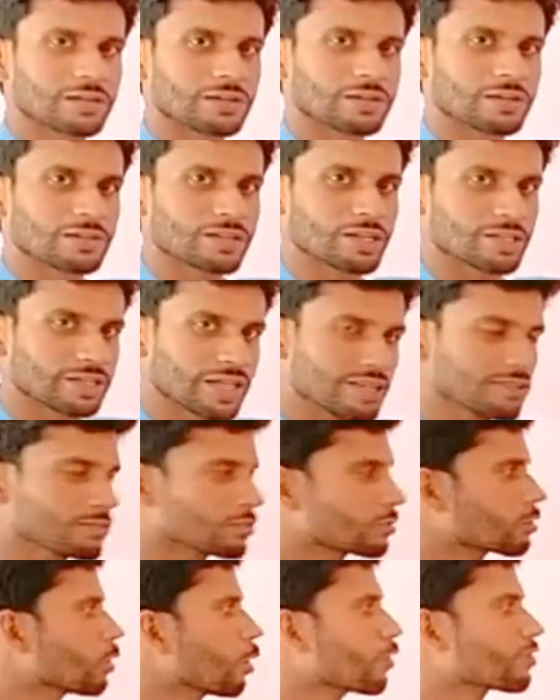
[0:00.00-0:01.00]
the
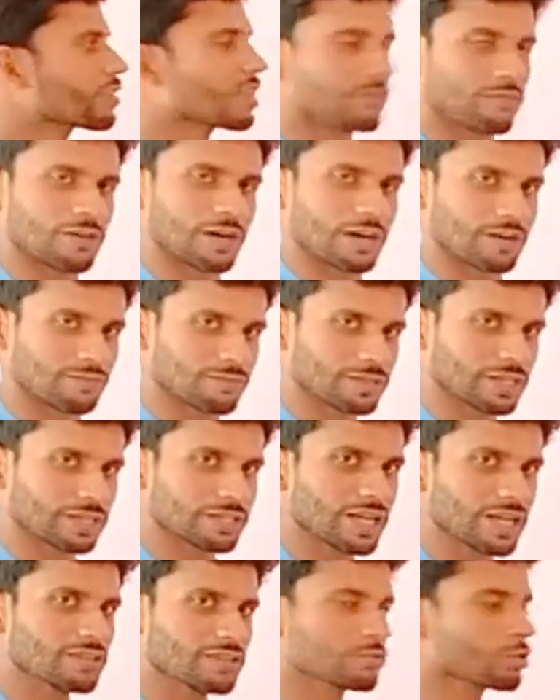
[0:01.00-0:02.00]
tense of the verb
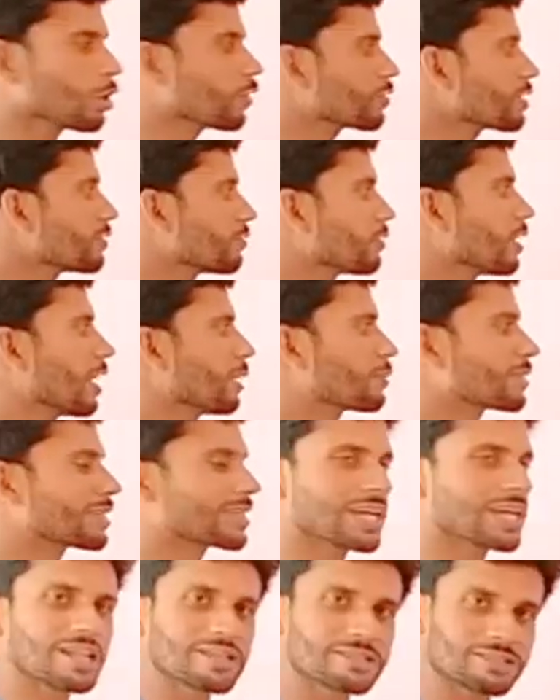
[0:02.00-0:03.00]

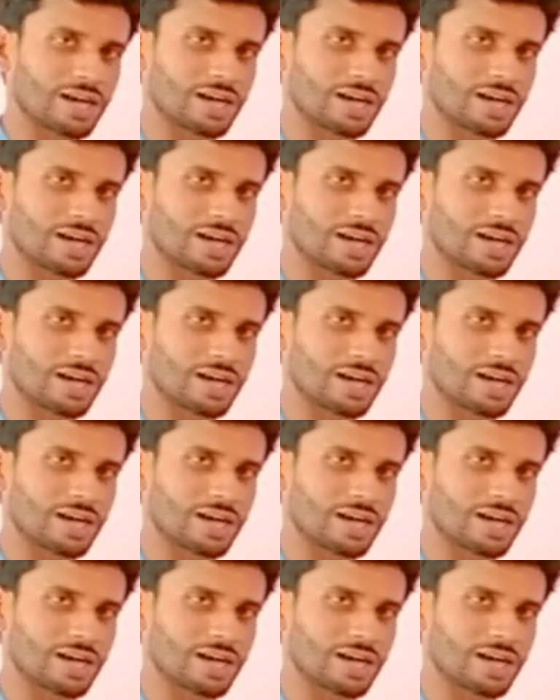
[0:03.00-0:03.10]
tells